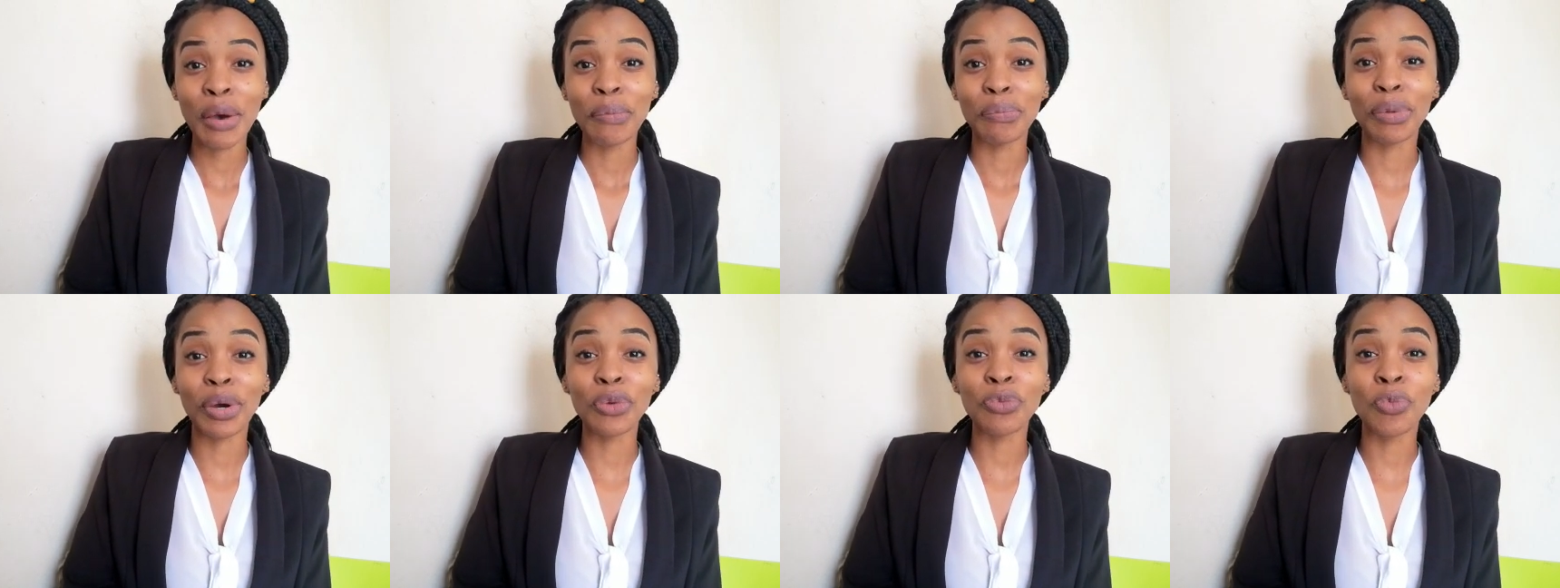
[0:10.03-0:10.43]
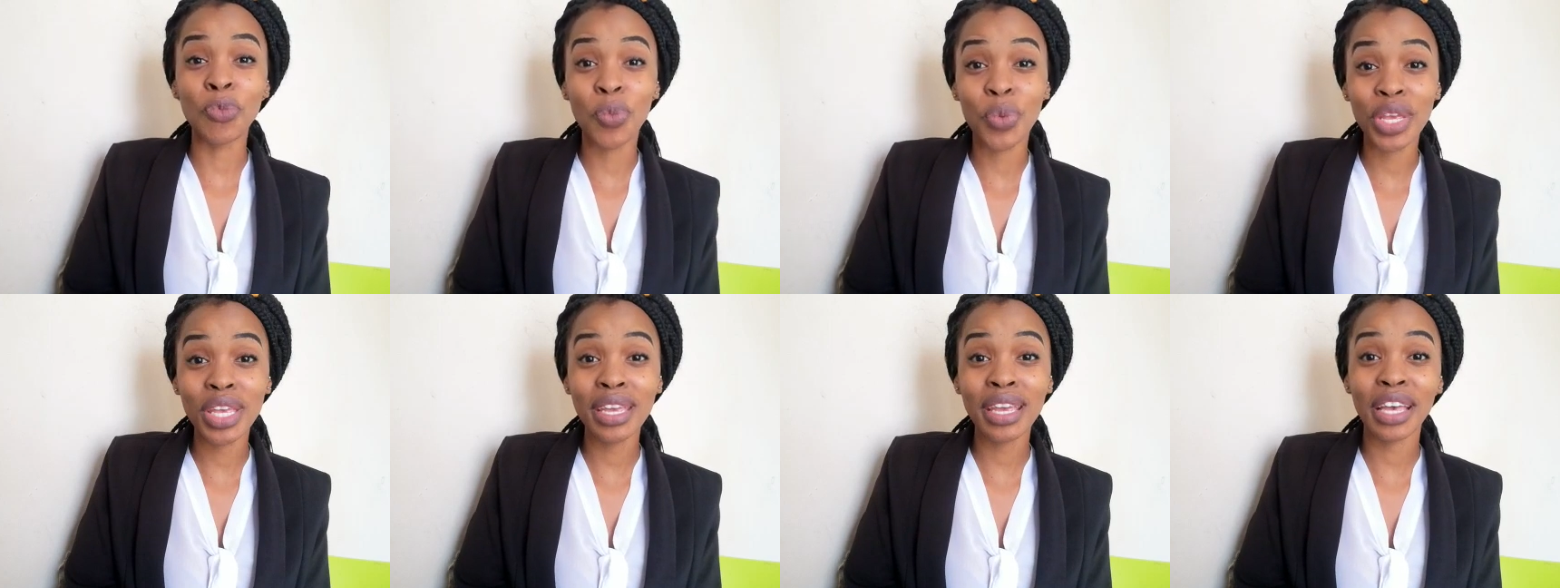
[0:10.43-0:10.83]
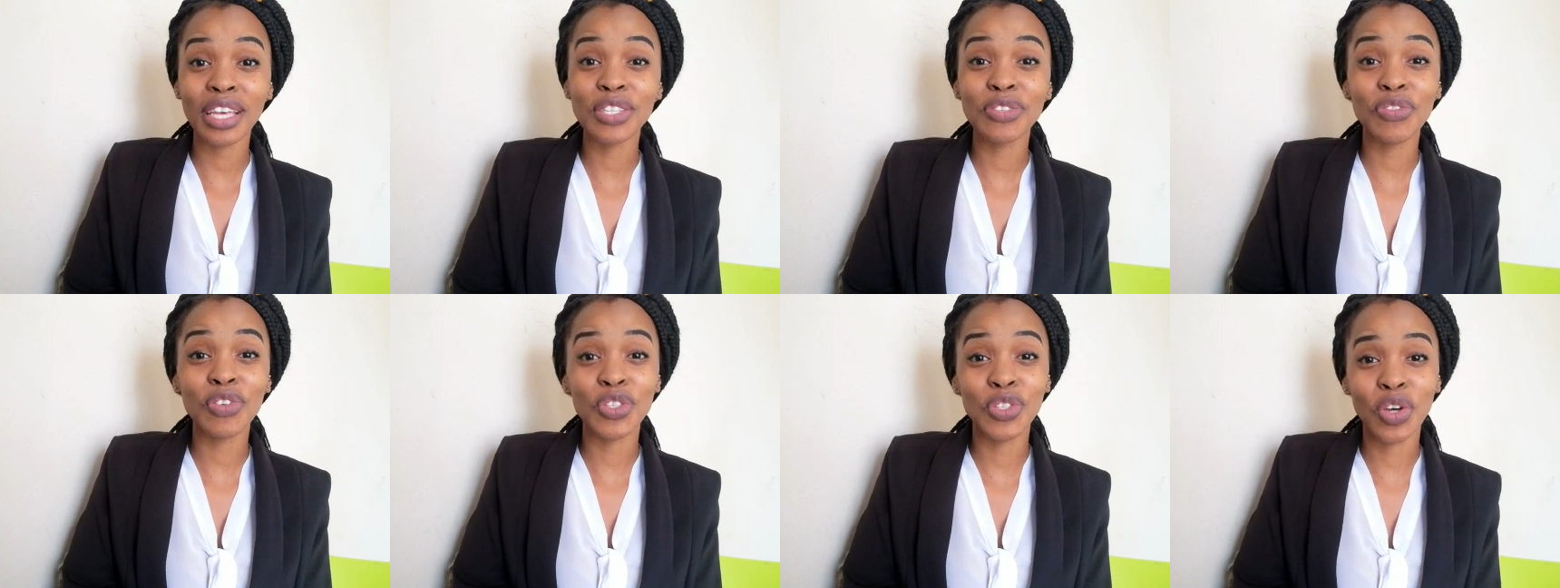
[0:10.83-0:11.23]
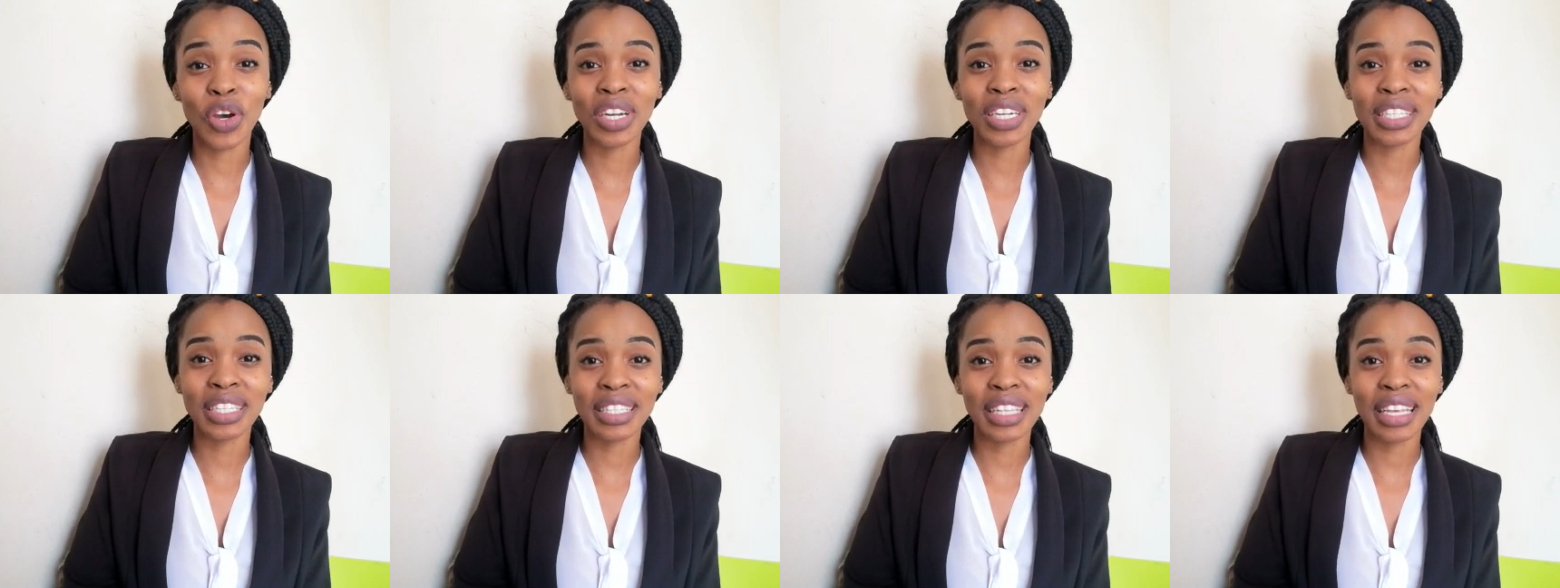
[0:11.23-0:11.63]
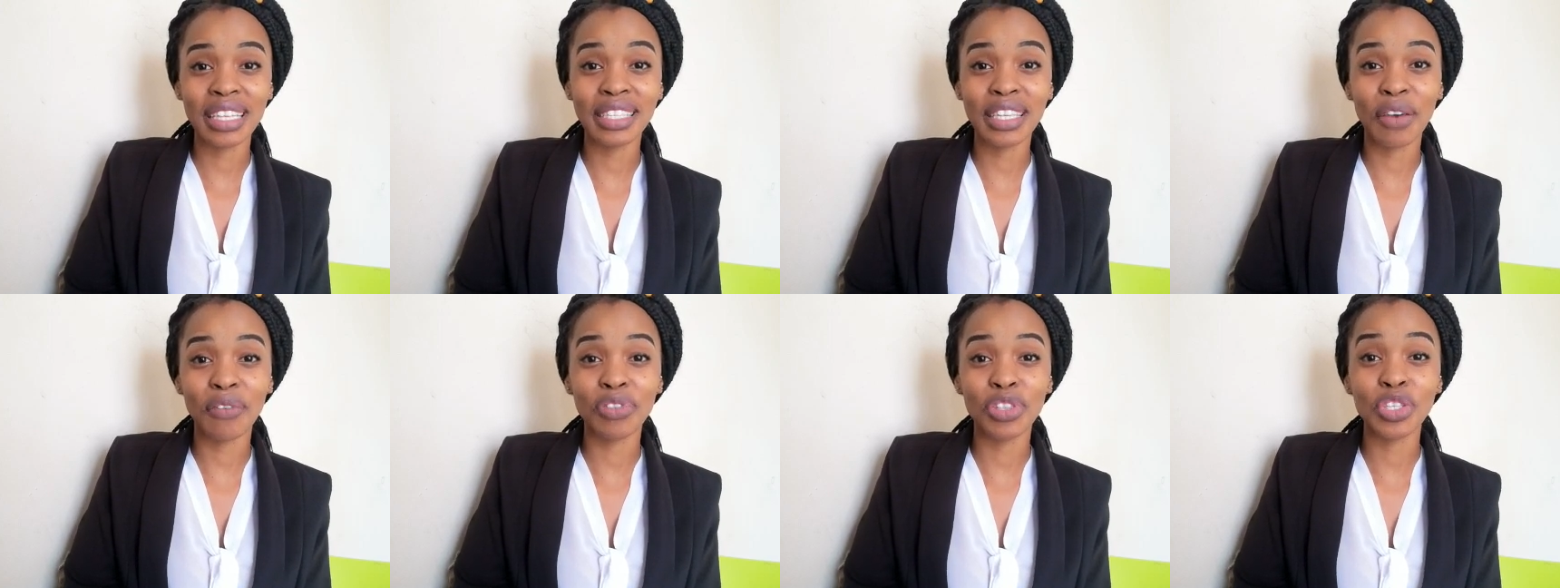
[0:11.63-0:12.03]
but we as Fitzanne Estates
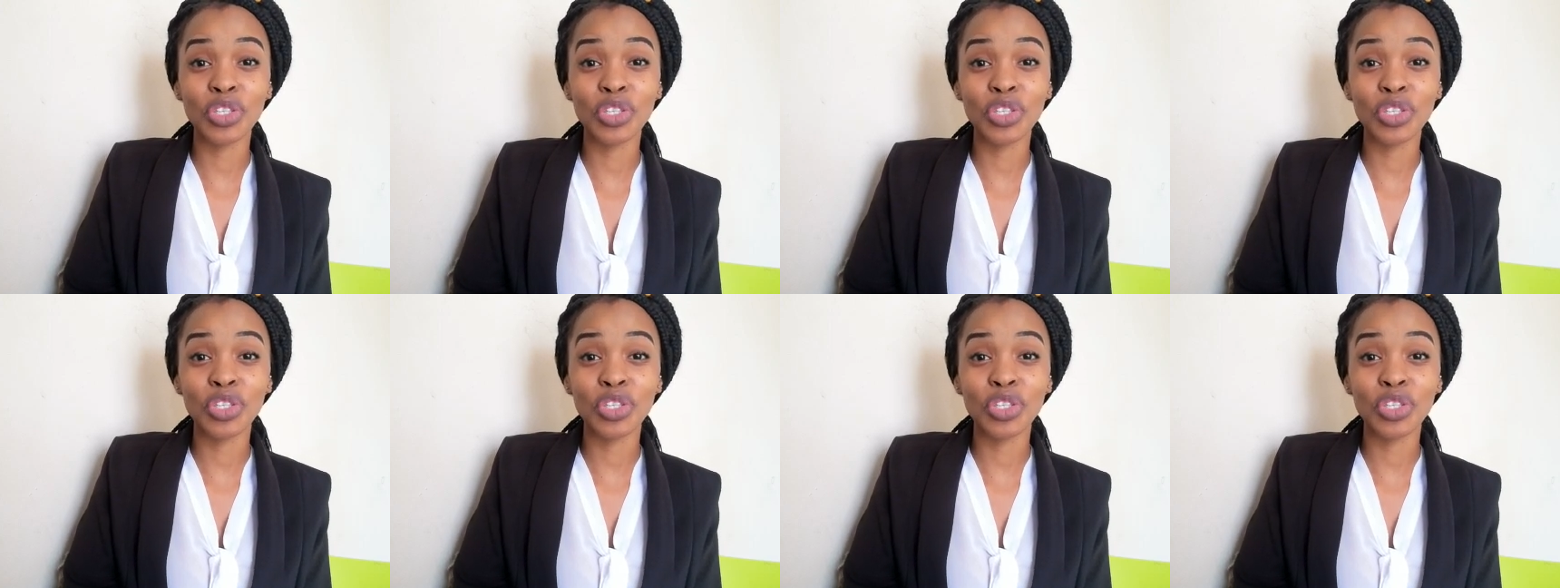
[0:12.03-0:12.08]
have the